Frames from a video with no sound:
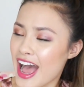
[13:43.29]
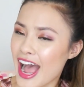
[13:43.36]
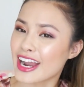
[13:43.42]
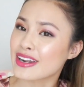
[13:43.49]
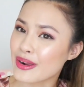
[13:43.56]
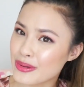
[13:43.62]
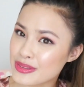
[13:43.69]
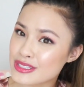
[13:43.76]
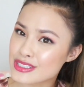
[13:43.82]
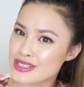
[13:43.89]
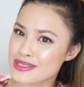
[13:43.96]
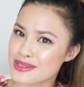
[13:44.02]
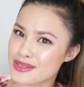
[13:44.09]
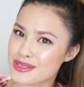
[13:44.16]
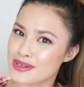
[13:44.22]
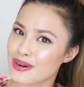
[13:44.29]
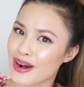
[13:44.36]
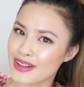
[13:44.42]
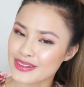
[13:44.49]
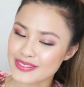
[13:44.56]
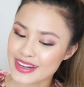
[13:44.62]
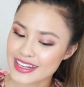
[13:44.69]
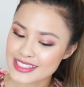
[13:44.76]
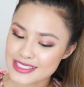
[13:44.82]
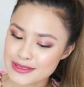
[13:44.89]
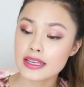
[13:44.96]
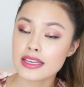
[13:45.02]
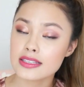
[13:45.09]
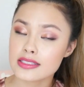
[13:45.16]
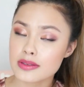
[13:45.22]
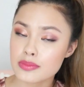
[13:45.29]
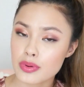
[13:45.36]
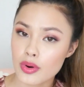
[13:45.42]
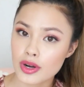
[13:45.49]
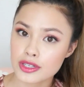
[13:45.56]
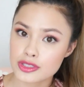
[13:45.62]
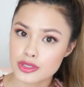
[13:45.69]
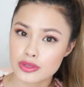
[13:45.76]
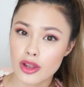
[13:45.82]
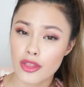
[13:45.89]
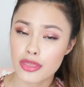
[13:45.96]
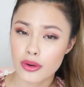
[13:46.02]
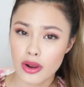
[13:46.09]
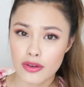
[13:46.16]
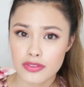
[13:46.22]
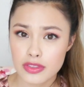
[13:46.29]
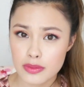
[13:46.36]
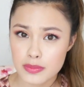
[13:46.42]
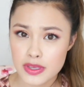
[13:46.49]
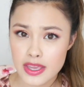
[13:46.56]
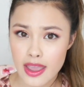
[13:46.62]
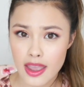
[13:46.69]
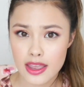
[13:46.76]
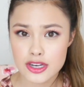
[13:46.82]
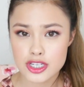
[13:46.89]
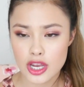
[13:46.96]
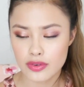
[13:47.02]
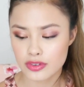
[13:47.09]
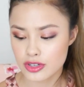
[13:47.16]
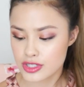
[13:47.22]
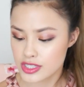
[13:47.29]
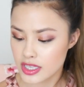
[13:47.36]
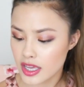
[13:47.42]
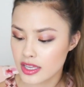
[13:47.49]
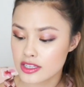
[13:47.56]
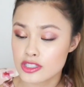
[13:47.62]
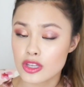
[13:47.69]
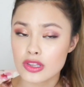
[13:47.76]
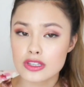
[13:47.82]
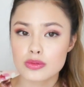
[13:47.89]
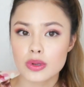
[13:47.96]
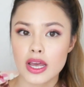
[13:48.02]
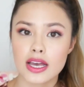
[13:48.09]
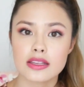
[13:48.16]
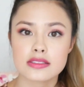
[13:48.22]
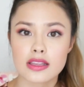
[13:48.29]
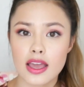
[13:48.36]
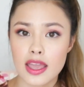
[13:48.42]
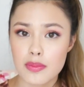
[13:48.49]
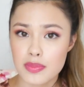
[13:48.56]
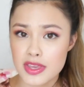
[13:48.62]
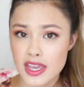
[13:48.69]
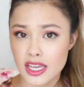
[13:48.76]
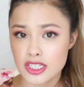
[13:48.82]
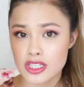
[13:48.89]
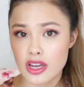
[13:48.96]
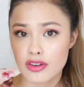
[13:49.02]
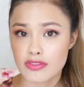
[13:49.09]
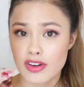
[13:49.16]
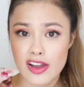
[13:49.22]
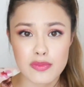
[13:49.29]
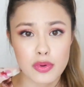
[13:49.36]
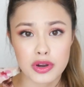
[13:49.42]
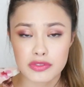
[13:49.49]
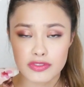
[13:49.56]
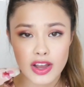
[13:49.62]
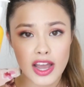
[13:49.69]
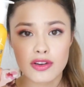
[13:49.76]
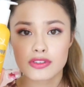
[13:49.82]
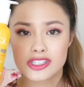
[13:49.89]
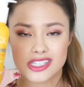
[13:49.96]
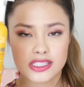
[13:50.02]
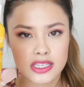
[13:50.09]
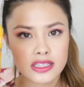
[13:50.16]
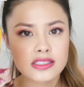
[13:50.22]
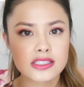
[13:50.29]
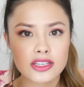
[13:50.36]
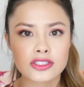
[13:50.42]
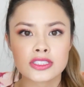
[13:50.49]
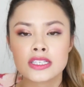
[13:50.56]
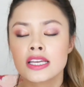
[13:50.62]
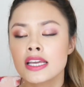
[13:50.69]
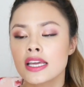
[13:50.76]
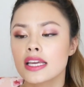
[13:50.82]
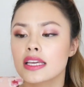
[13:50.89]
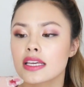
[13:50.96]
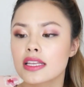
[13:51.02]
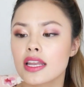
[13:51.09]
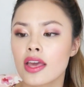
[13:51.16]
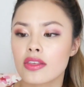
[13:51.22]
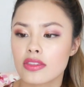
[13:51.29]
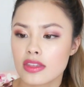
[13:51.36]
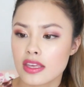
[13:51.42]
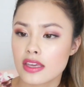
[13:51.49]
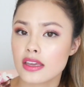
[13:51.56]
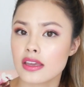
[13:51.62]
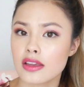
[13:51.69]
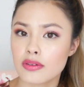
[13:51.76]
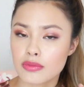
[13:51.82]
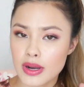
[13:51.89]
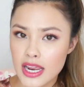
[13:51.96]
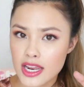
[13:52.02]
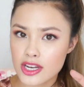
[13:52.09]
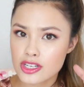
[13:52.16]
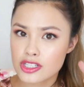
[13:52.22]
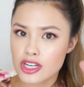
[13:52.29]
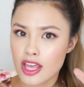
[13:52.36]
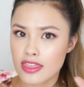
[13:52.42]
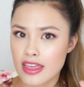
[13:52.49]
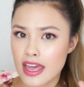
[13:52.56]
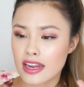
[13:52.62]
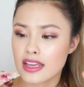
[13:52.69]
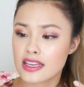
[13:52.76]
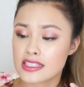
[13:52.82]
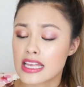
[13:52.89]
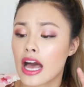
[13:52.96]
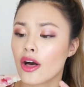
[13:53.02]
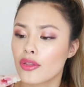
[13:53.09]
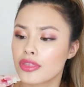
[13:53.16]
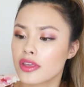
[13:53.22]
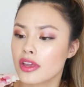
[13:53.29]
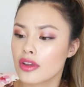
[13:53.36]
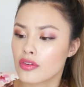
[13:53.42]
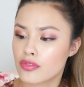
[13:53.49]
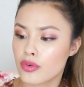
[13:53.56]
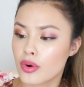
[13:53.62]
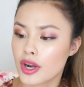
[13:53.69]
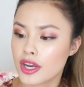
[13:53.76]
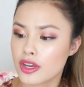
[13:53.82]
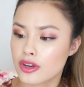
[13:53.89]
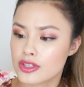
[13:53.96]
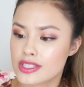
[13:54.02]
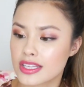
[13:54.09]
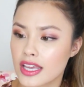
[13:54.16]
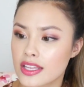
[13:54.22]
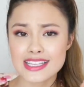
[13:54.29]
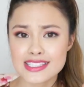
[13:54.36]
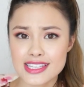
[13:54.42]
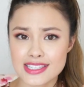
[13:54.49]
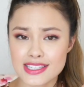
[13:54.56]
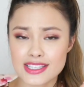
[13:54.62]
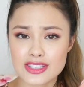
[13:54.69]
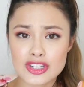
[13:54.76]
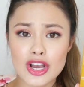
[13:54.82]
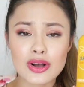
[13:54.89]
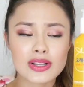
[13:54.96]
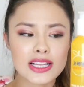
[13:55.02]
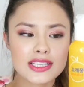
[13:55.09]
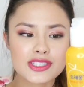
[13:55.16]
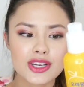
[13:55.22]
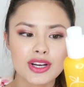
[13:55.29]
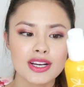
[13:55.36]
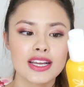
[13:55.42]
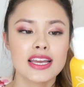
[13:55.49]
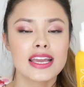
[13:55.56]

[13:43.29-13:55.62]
I know this is news to all of us. It is important to not throw off the pH of your skin. So this one has a pH of 5.5, which is considered in the range that is healthy for your skin. Since this is a gel cleanser,